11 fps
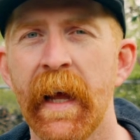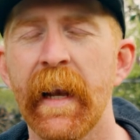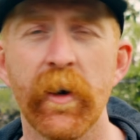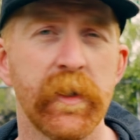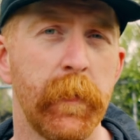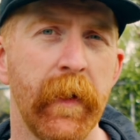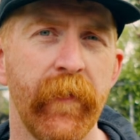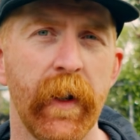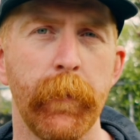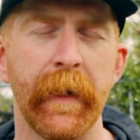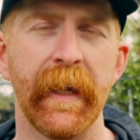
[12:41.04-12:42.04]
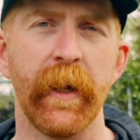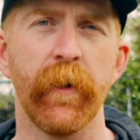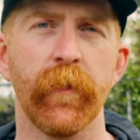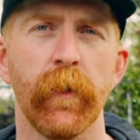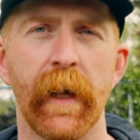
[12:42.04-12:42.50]
Now, it's been a very big
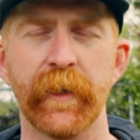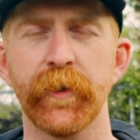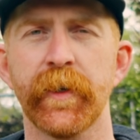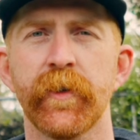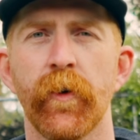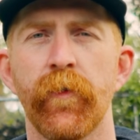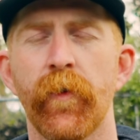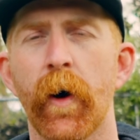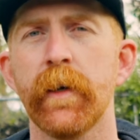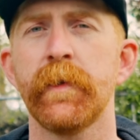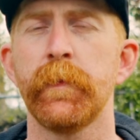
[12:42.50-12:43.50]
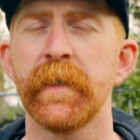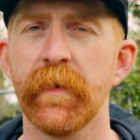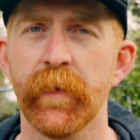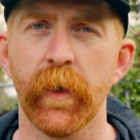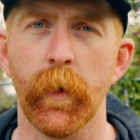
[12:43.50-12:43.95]
year for Lectric so far,
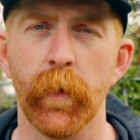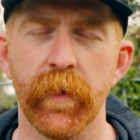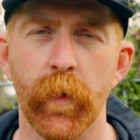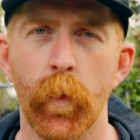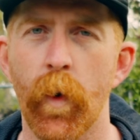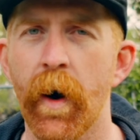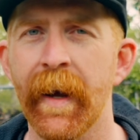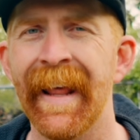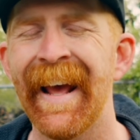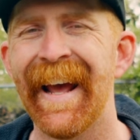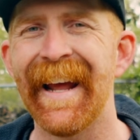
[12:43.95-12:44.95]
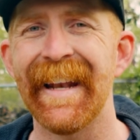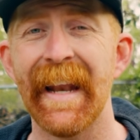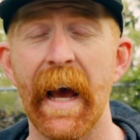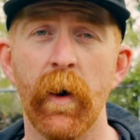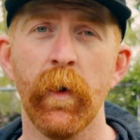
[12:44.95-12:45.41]
specifically with the One, and
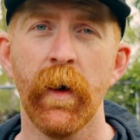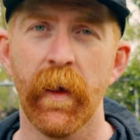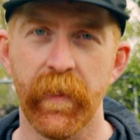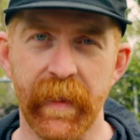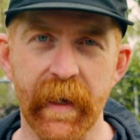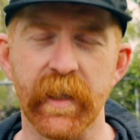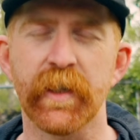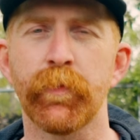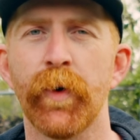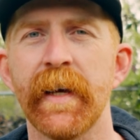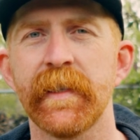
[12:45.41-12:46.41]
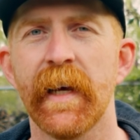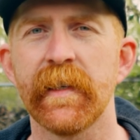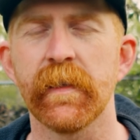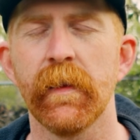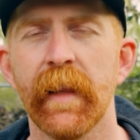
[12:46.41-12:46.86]
now the Express
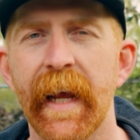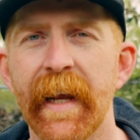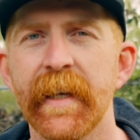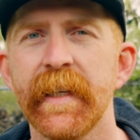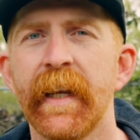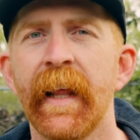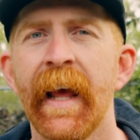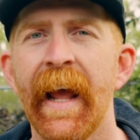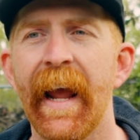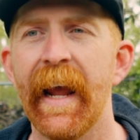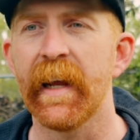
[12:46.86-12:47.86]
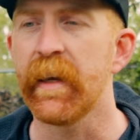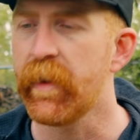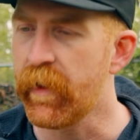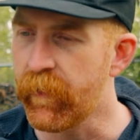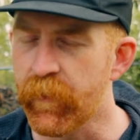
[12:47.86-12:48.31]
has landed,
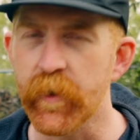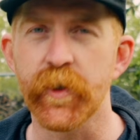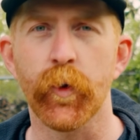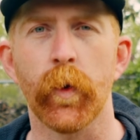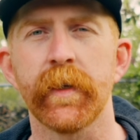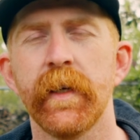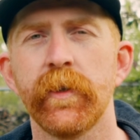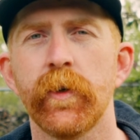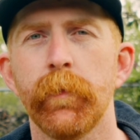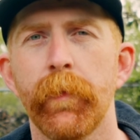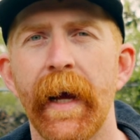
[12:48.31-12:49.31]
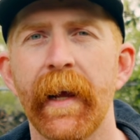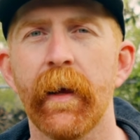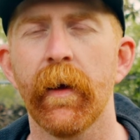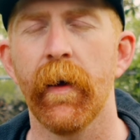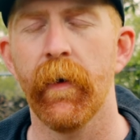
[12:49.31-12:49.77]
and their first torque sensor
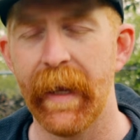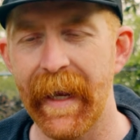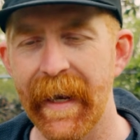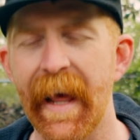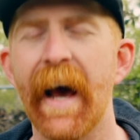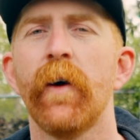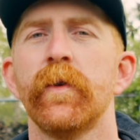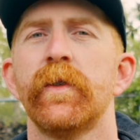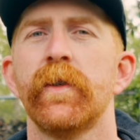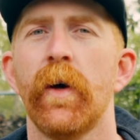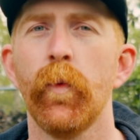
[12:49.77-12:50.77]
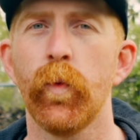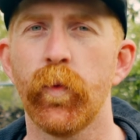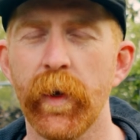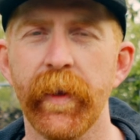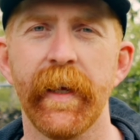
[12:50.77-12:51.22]
bike in-house
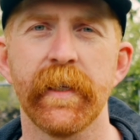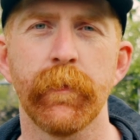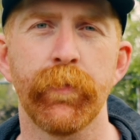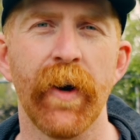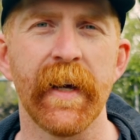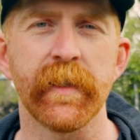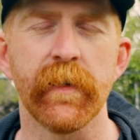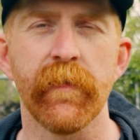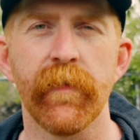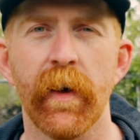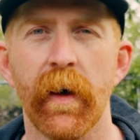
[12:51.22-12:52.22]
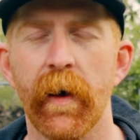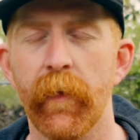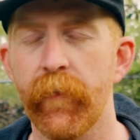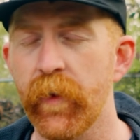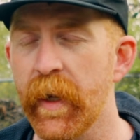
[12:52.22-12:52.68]
really is impressive.
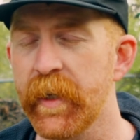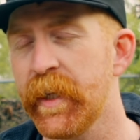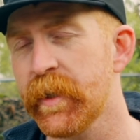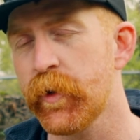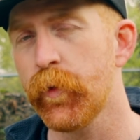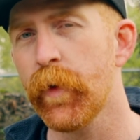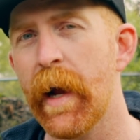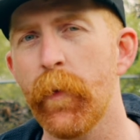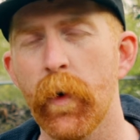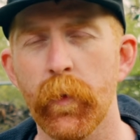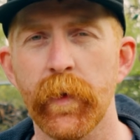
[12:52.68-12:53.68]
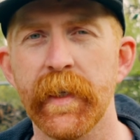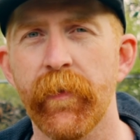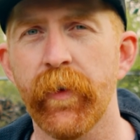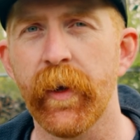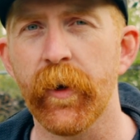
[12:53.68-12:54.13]
If you get a chance to ride one, we
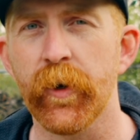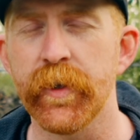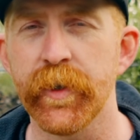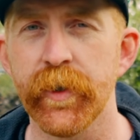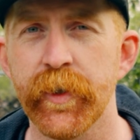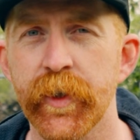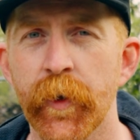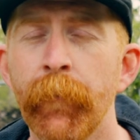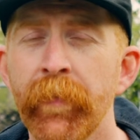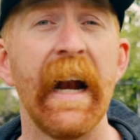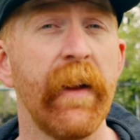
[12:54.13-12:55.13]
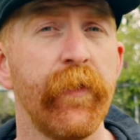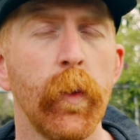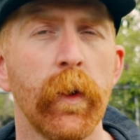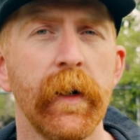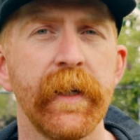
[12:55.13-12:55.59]
definitely encourage you to. And if
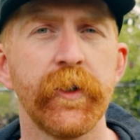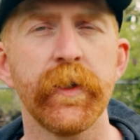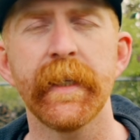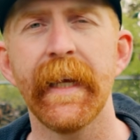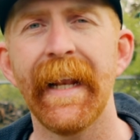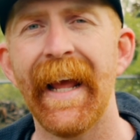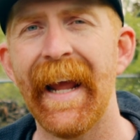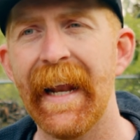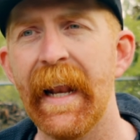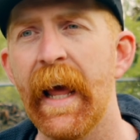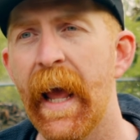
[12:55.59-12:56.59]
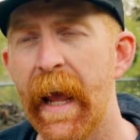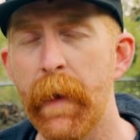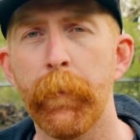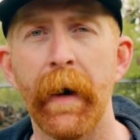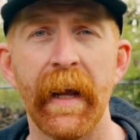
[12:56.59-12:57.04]
you are interested in
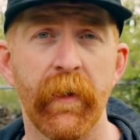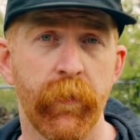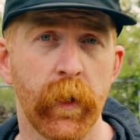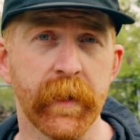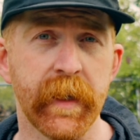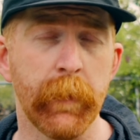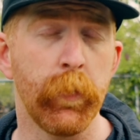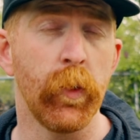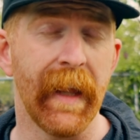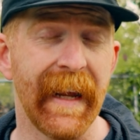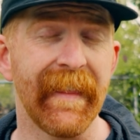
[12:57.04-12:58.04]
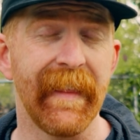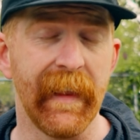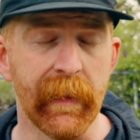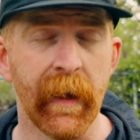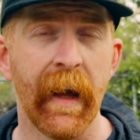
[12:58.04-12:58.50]
a bike, for example, like
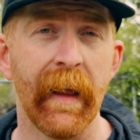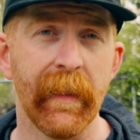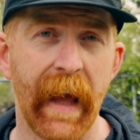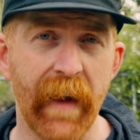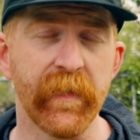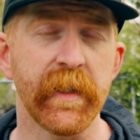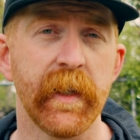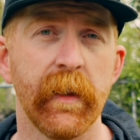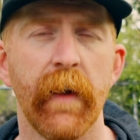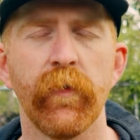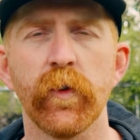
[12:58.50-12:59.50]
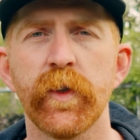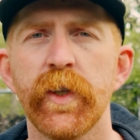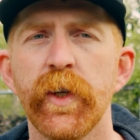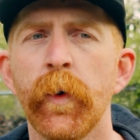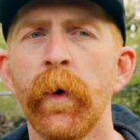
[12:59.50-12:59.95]
the Aventon Level
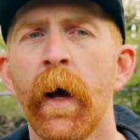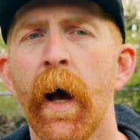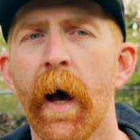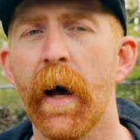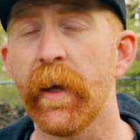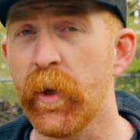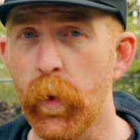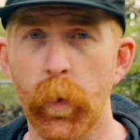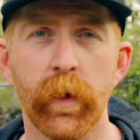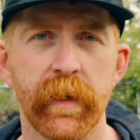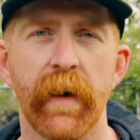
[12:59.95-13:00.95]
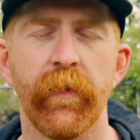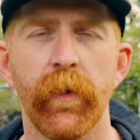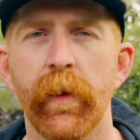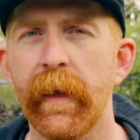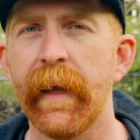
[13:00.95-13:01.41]
2, you will
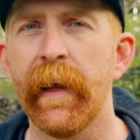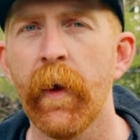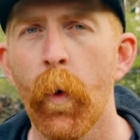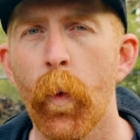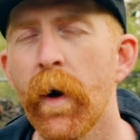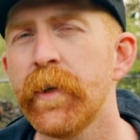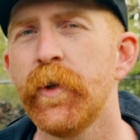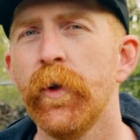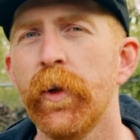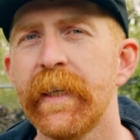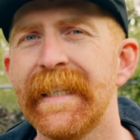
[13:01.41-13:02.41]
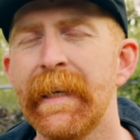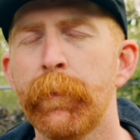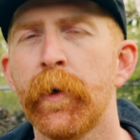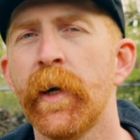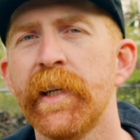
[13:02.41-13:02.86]
definitely want to look
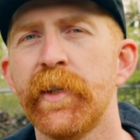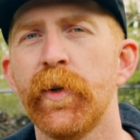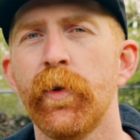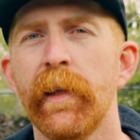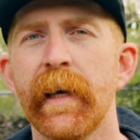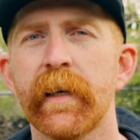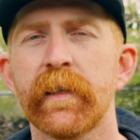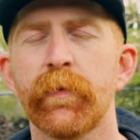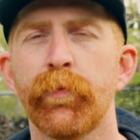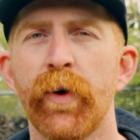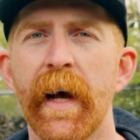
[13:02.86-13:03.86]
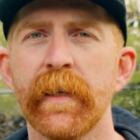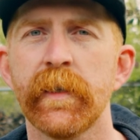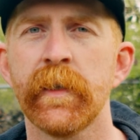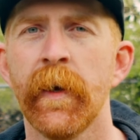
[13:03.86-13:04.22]
deeper into the Express.